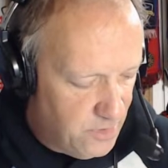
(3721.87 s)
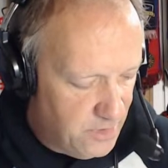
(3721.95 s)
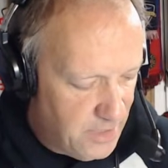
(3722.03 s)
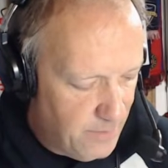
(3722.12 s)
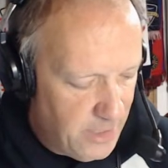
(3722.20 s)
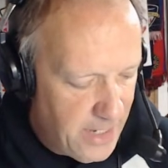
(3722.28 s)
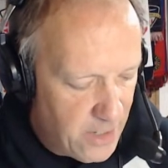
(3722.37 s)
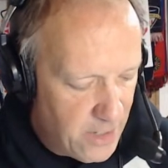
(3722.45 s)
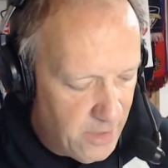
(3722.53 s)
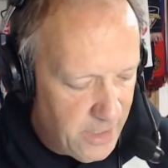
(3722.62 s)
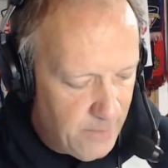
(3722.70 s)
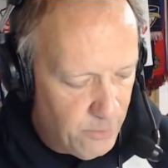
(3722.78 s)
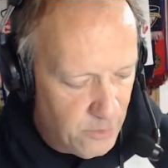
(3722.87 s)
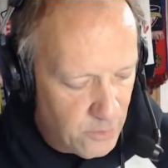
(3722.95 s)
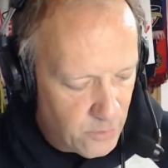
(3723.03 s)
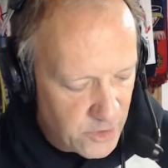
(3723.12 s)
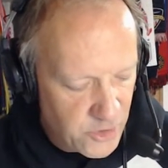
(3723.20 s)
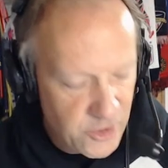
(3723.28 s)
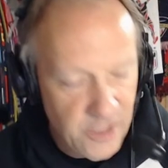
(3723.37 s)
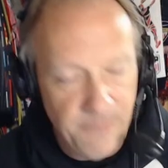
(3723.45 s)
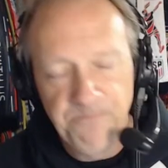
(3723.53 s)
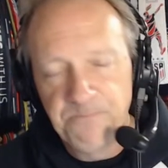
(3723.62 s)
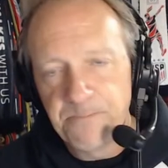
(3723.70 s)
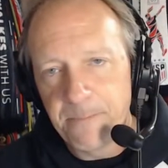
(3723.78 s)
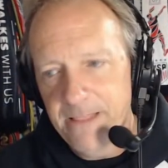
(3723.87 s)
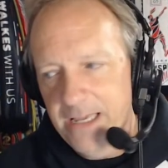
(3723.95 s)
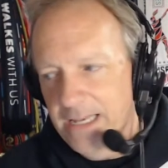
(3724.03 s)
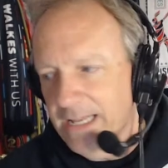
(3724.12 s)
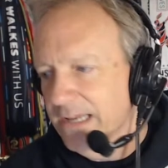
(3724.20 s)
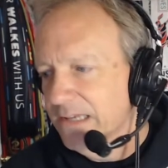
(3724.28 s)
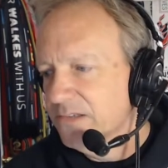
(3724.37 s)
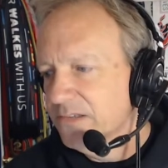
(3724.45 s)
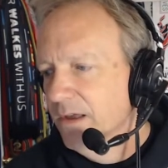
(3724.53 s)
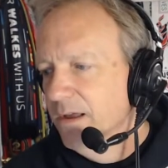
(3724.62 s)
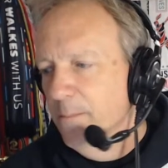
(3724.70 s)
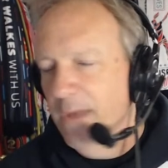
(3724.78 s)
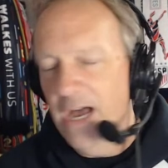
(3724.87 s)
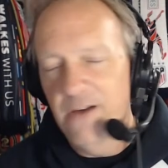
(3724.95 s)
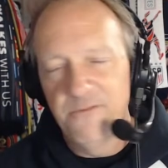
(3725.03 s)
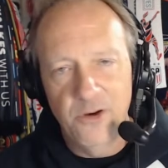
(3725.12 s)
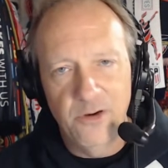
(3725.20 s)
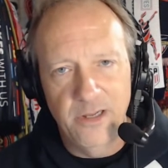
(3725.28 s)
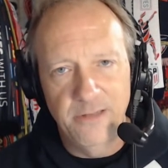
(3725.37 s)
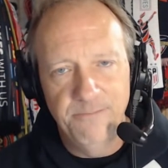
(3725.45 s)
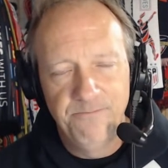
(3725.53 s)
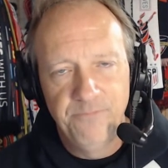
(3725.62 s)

doubleheader at Hebron Christian. It is Mount Vernon,